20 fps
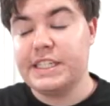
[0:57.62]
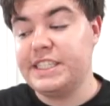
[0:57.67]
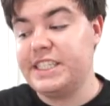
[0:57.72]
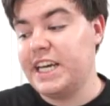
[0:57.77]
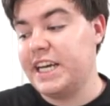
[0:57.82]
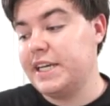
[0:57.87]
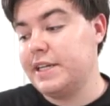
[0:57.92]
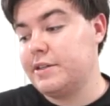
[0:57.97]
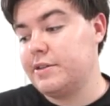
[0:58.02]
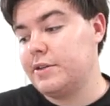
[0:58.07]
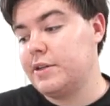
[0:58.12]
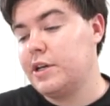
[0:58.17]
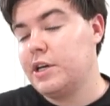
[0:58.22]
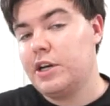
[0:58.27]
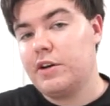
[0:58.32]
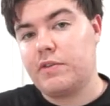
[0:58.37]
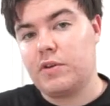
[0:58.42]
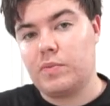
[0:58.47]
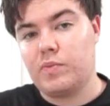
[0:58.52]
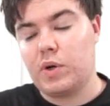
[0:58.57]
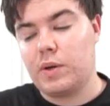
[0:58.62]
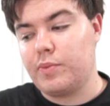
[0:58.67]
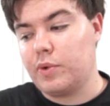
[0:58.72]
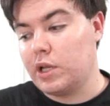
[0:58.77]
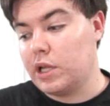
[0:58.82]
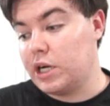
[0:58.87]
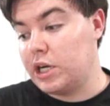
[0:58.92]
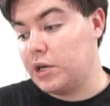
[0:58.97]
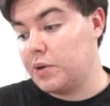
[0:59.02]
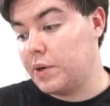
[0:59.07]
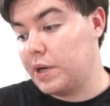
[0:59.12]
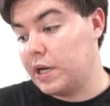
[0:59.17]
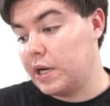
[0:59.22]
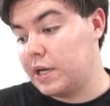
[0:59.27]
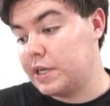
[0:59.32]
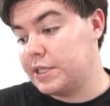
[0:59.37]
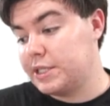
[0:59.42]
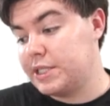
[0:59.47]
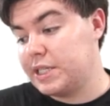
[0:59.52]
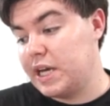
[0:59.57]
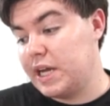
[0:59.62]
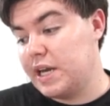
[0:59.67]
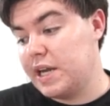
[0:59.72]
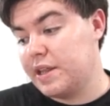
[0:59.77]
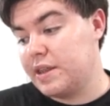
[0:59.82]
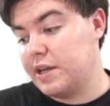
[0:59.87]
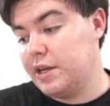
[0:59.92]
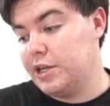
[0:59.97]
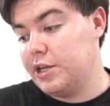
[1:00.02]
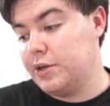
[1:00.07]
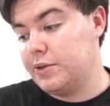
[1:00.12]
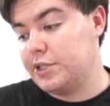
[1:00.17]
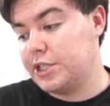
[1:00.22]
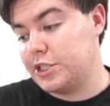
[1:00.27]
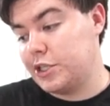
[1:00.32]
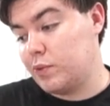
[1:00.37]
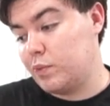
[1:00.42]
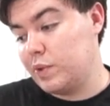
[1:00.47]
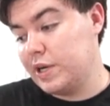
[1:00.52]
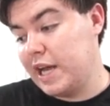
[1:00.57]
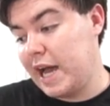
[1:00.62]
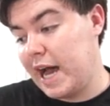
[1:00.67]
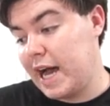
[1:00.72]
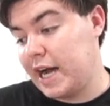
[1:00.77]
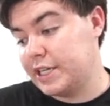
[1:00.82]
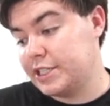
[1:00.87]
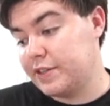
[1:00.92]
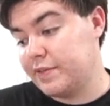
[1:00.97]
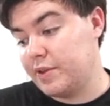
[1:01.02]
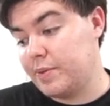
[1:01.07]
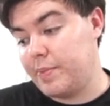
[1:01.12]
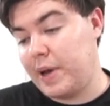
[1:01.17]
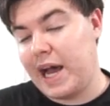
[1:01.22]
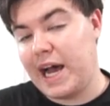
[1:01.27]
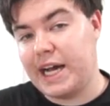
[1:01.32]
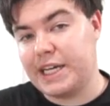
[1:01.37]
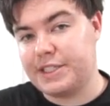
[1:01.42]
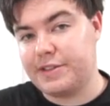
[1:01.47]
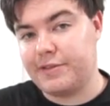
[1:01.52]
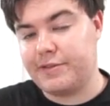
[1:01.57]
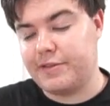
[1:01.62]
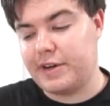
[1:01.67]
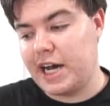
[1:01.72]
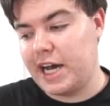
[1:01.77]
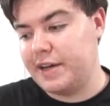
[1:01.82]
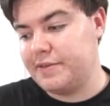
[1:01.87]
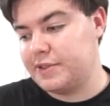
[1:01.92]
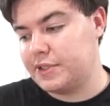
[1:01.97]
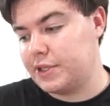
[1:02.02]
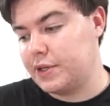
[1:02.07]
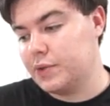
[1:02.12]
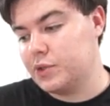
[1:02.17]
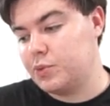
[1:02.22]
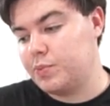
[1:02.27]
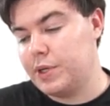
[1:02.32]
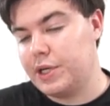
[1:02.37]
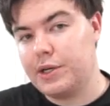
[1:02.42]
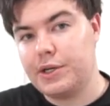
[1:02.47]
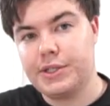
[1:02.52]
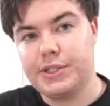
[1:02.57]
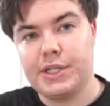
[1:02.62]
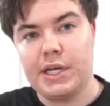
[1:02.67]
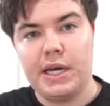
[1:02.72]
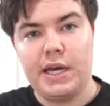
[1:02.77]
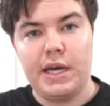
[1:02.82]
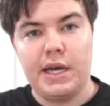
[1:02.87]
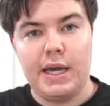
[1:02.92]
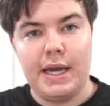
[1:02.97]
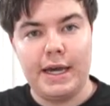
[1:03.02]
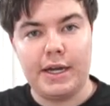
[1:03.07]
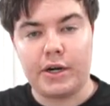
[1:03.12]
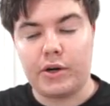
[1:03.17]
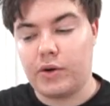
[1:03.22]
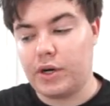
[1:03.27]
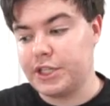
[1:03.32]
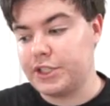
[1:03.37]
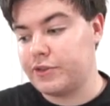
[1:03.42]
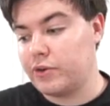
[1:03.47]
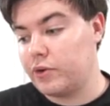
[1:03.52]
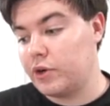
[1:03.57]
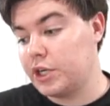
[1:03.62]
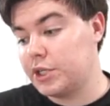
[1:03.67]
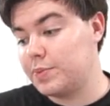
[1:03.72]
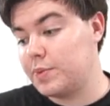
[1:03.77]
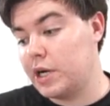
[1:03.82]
Dayton from Merbola going on to say, nothing new, just a rehash of the past five snowspeeders. And Chris from Chris